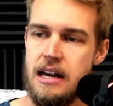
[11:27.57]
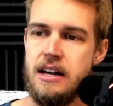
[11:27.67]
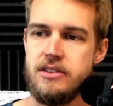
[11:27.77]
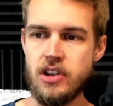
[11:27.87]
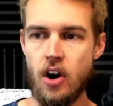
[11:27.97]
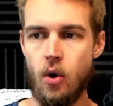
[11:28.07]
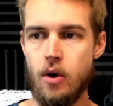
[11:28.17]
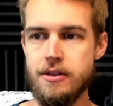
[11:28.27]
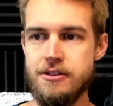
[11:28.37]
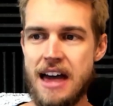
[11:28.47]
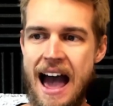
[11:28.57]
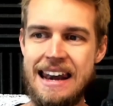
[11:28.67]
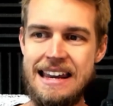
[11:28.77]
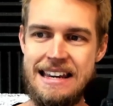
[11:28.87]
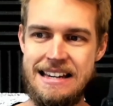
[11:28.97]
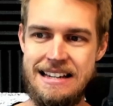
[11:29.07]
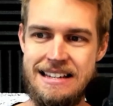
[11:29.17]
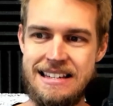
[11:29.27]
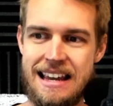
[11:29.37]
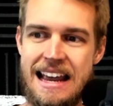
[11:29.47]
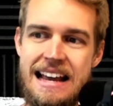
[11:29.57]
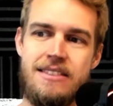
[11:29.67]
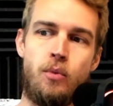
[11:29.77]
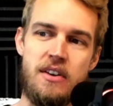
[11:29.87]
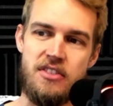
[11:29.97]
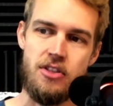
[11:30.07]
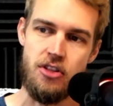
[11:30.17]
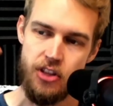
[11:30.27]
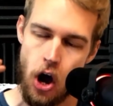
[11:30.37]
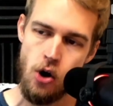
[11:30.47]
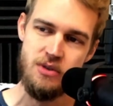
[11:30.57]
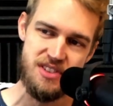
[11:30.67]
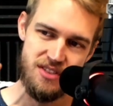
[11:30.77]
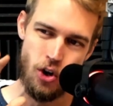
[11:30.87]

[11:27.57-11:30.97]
So that is it with those